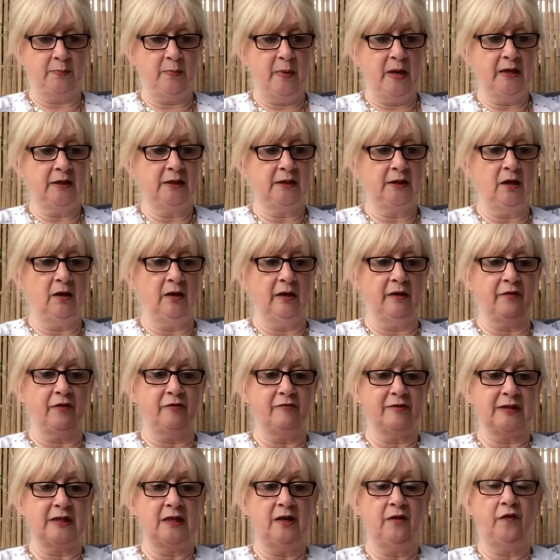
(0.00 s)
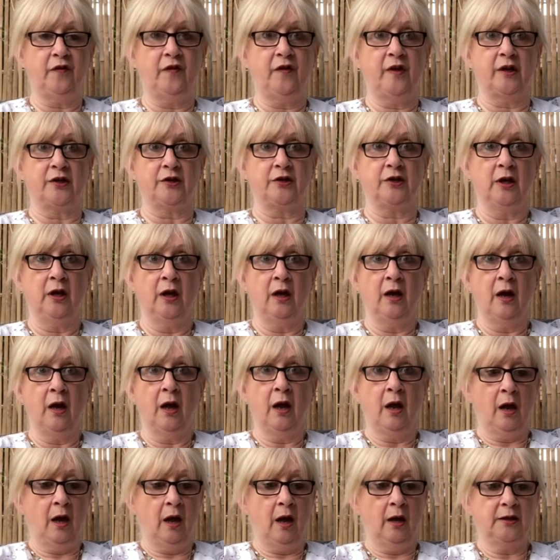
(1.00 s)
my soul, if there isn't a fish.
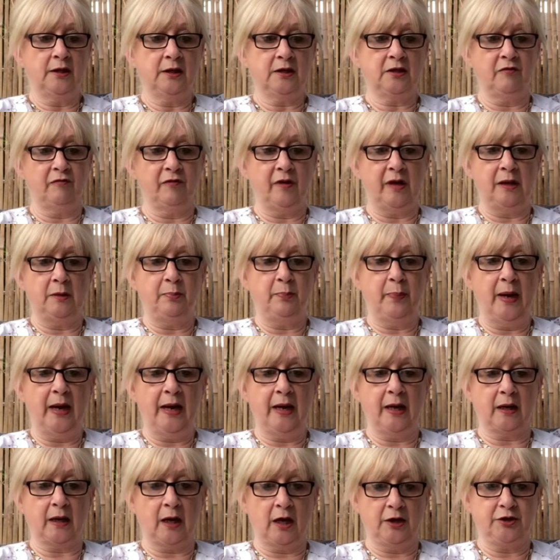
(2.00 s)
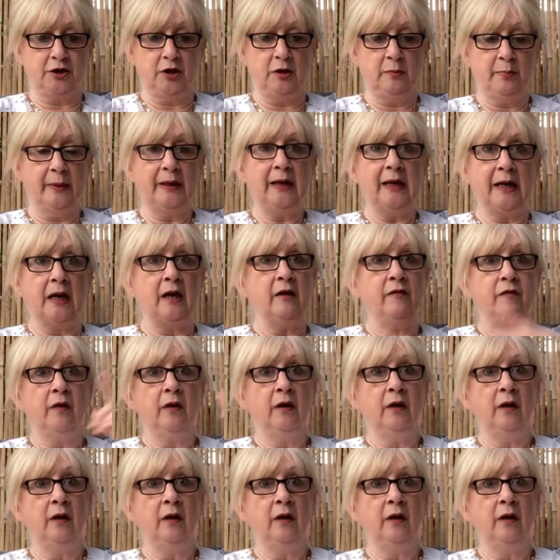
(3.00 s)
There's a real pike, I do believe,